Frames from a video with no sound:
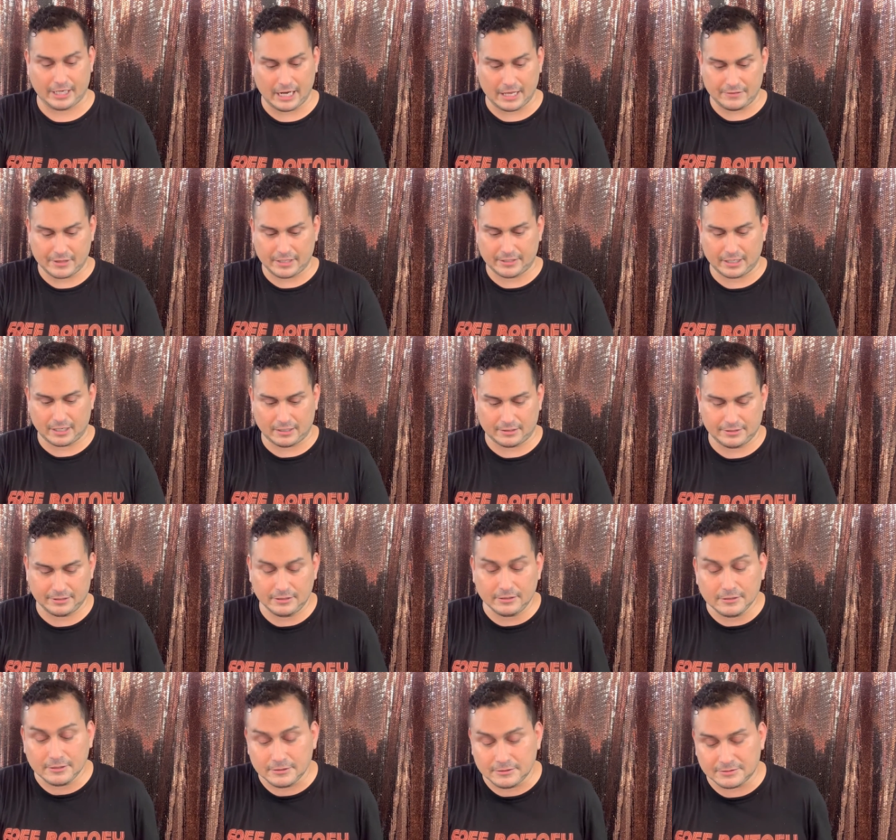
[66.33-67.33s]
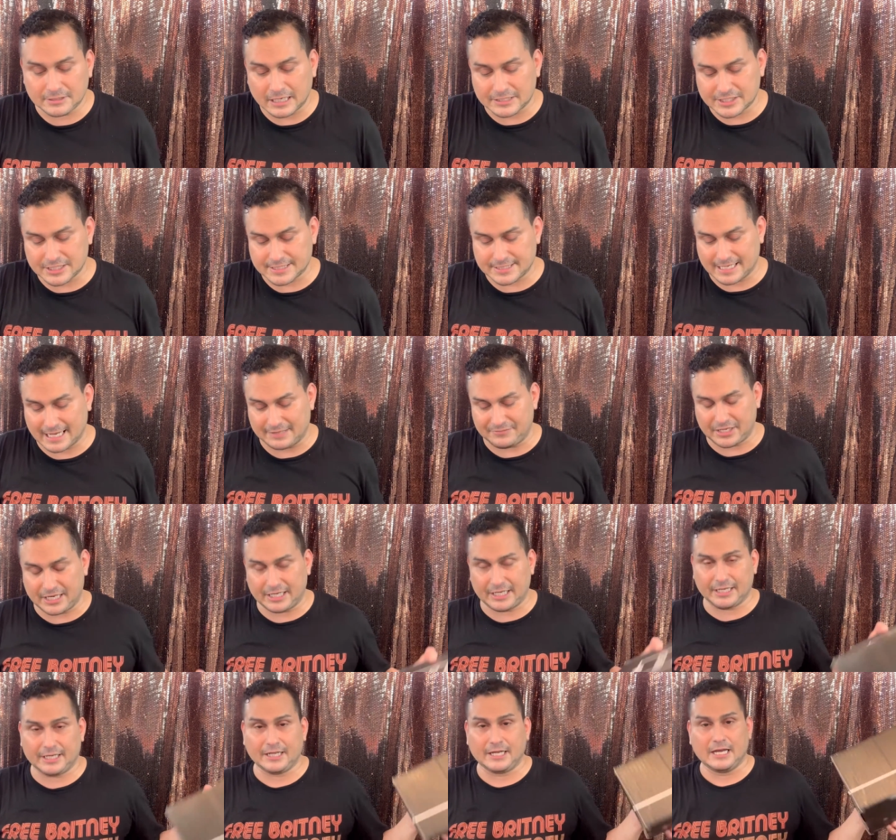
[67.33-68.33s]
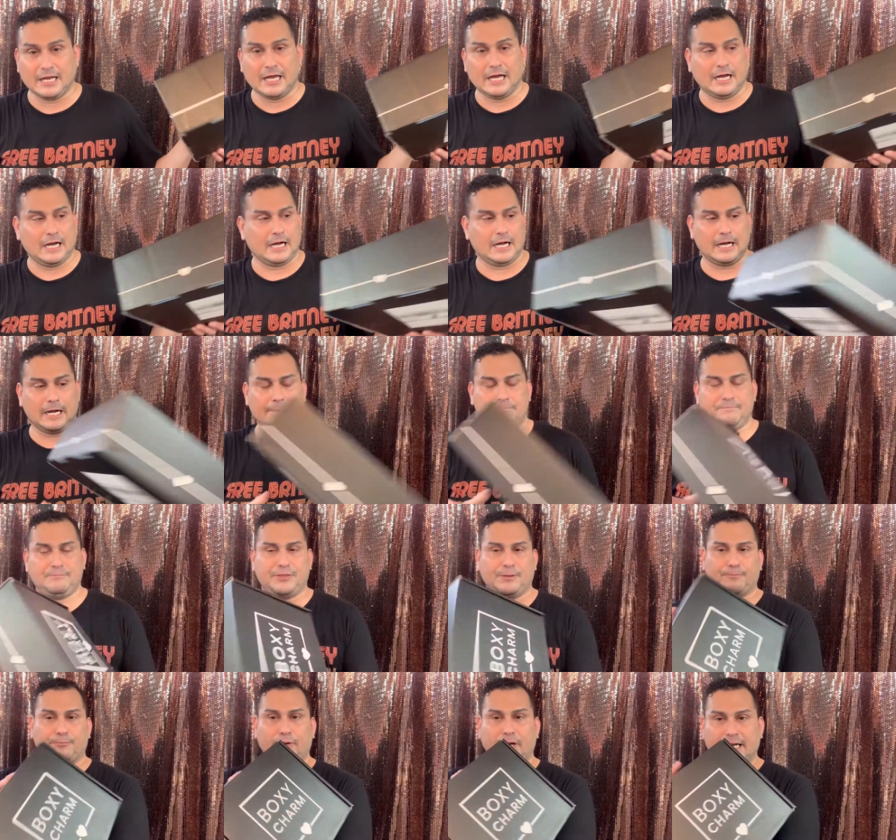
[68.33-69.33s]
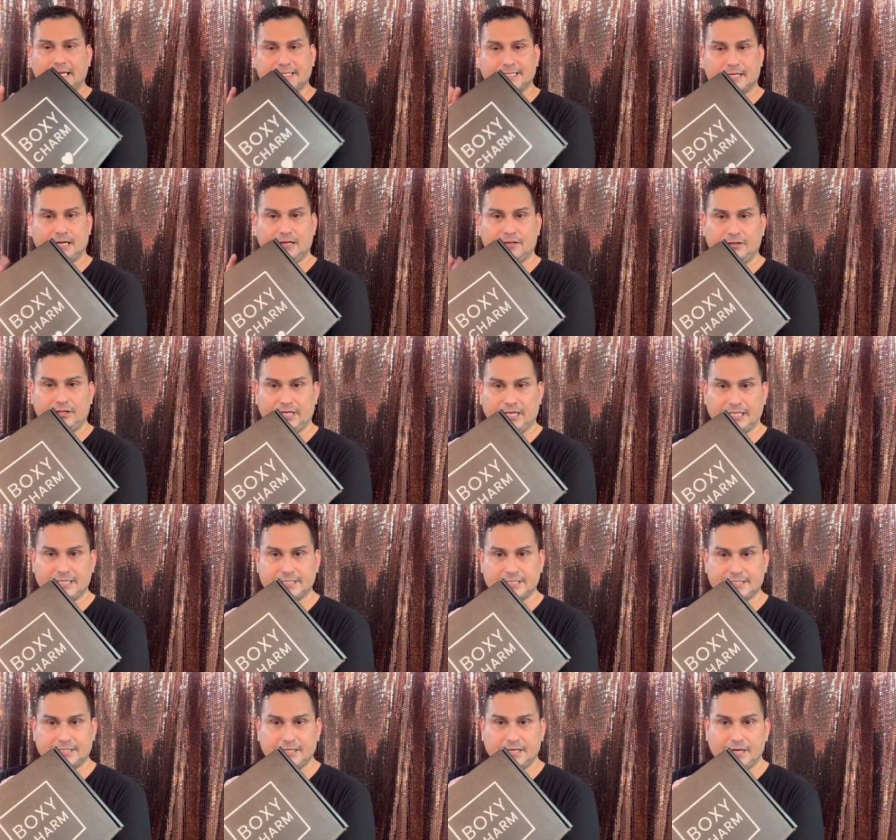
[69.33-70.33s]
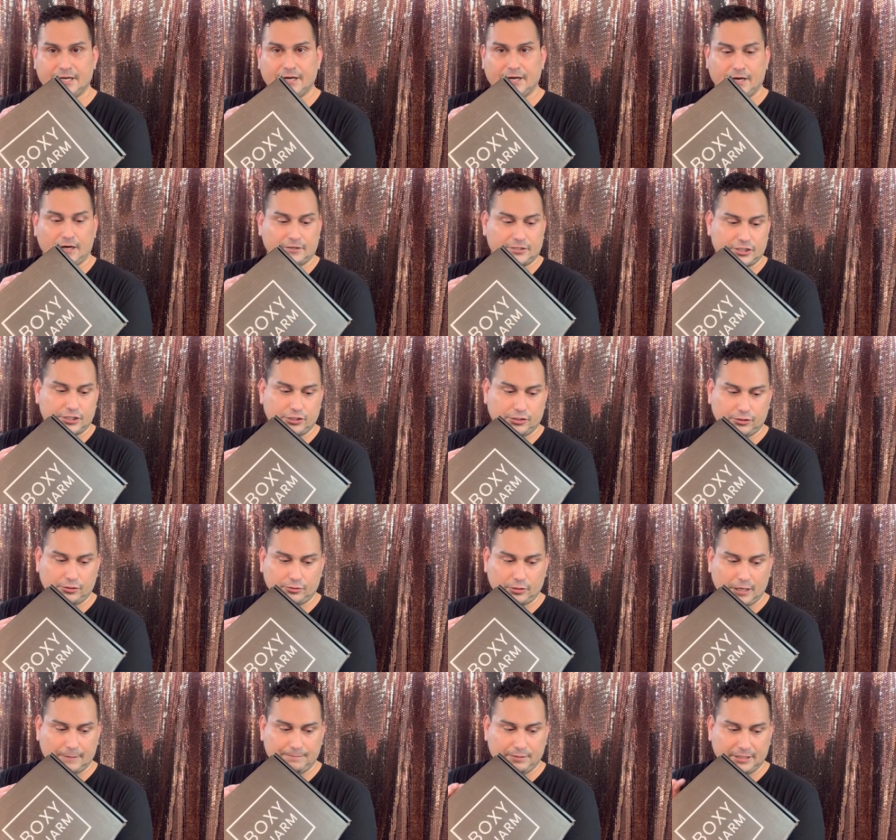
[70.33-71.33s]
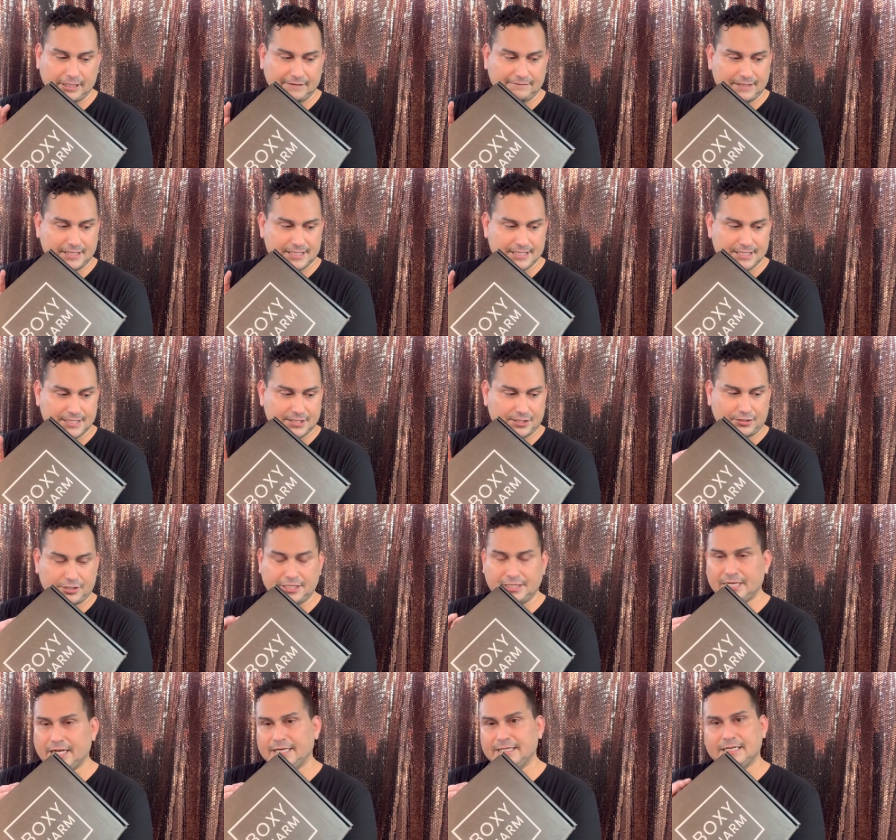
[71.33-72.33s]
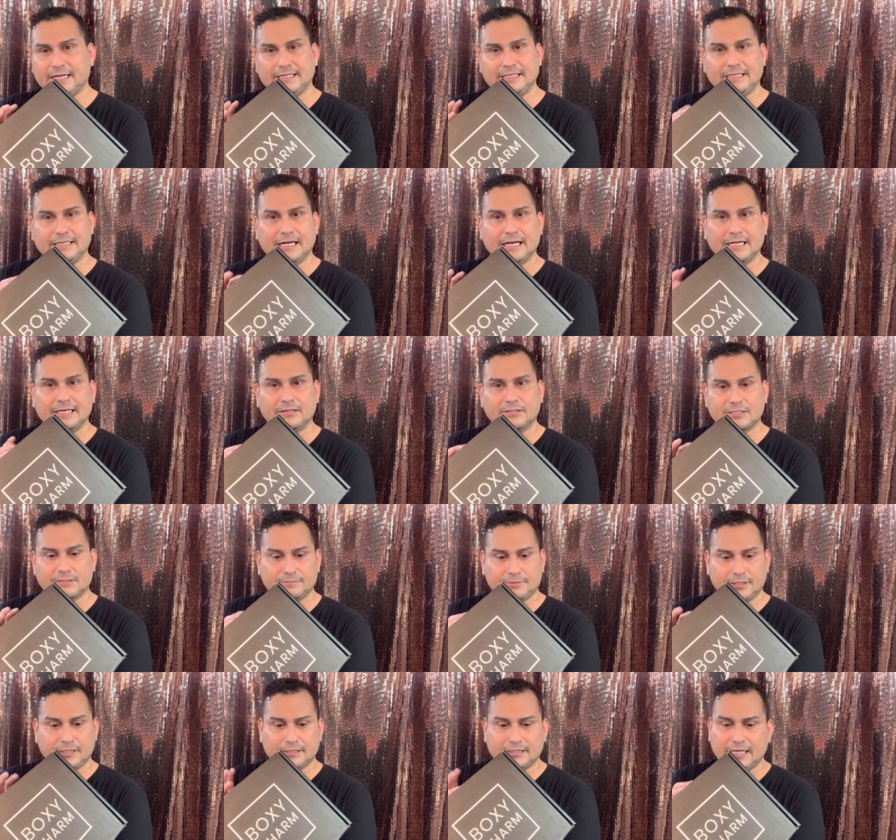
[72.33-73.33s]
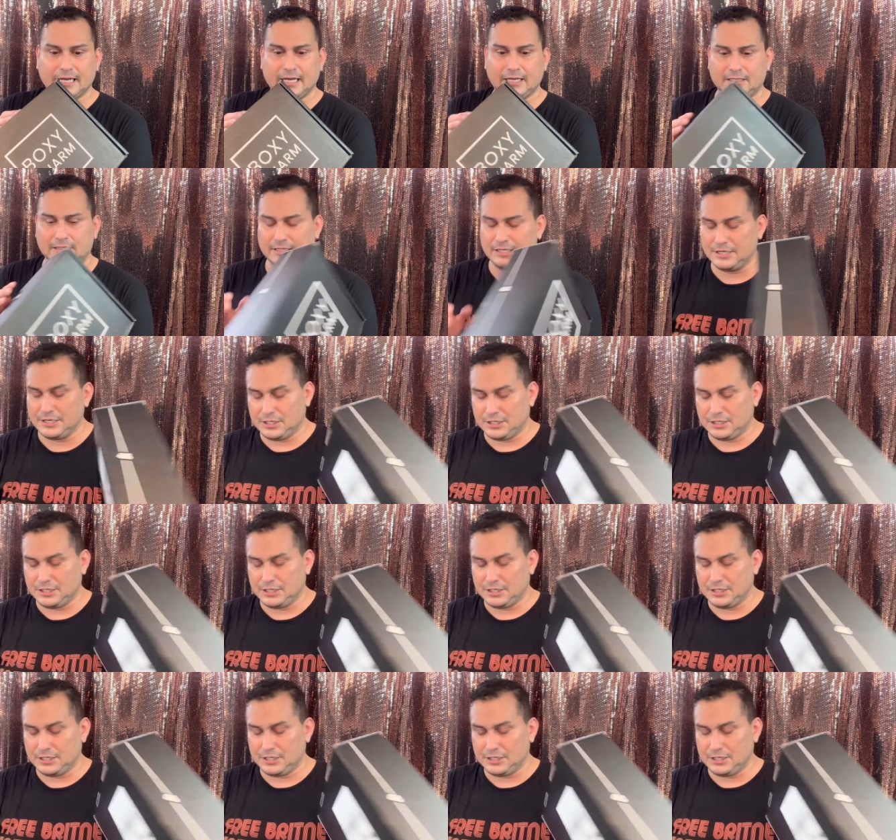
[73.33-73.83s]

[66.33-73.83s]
And then not just that, they up the price on this to, I believe it's $39.99 or something like that.